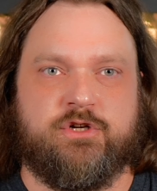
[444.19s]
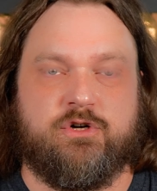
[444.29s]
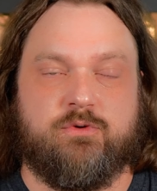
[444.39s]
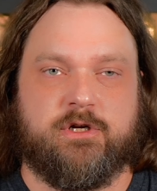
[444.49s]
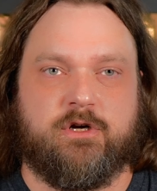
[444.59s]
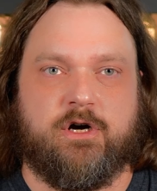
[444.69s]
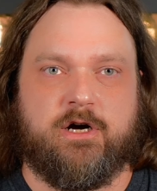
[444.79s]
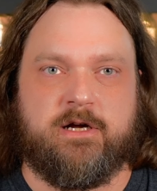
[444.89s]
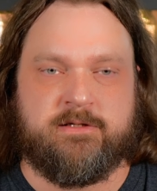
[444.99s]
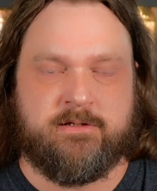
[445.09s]
you know what it
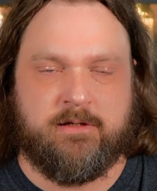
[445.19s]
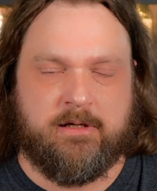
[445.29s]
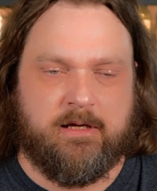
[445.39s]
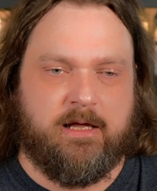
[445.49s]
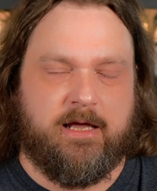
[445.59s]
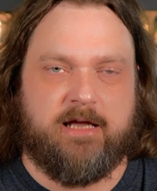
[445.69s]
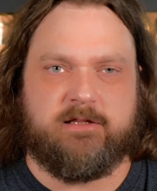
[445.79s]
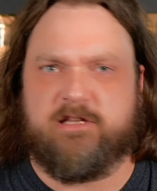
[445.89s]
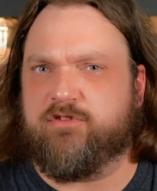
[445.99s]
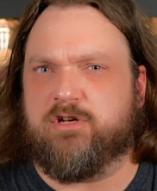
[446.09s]
costs,
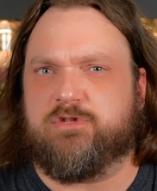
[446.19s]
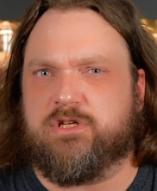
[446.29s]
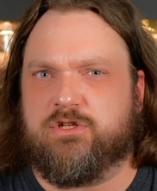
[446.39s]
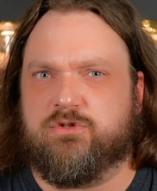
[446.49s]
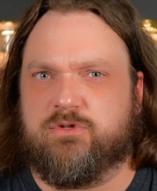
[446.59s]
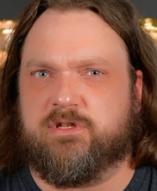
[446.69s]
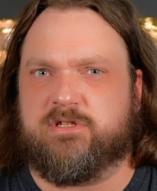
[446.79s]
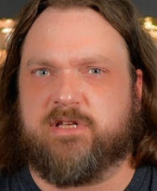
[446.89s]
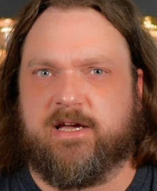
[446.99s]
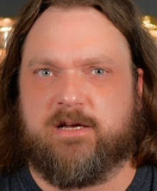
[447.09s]
and leave it up to you to
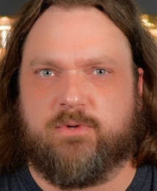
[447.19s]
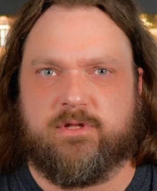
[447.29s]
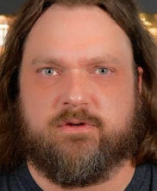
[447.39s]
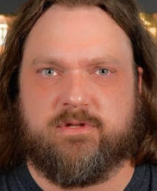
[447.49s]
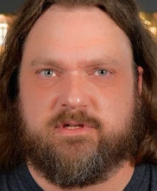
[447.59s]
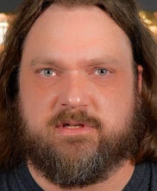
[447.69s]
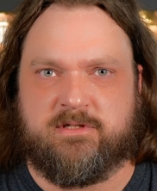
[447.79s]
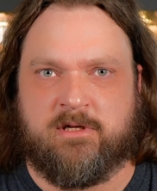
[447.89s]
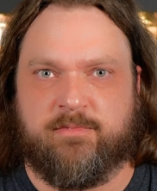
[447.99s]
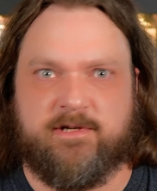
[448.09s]
decide whether this is
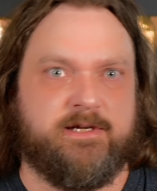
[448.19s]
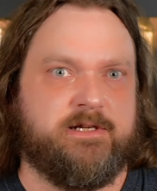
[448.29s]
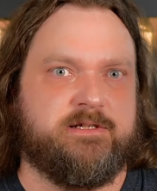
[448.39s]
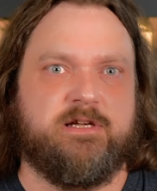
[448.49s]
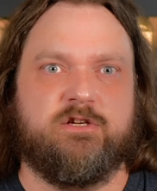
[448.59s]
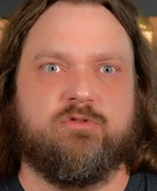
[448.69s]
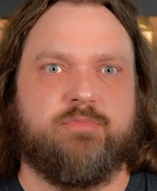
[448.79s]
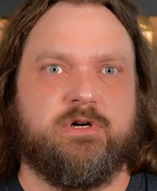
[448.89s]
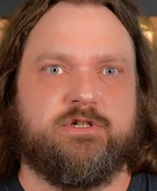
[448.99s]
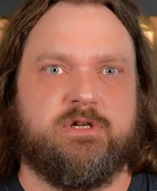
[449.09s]
something that is in your
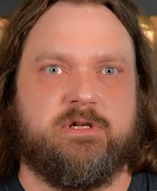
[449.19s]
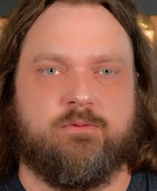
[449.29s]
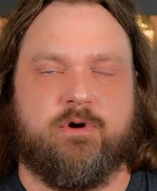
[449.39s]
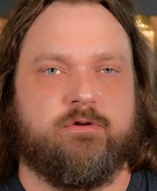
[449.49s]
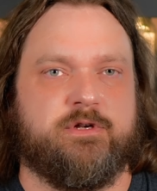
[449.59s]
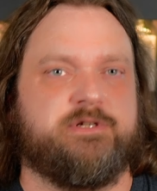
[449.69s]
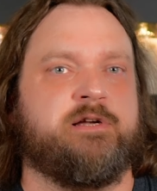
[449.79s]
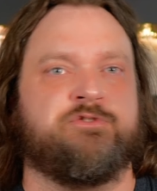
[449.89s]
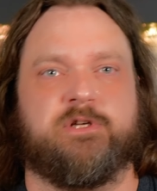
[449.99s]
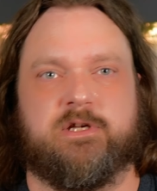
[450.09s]
budget and whether it
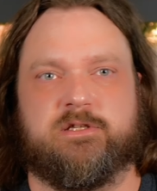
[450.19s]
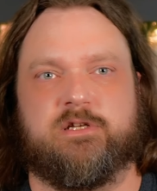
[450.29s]
sounds like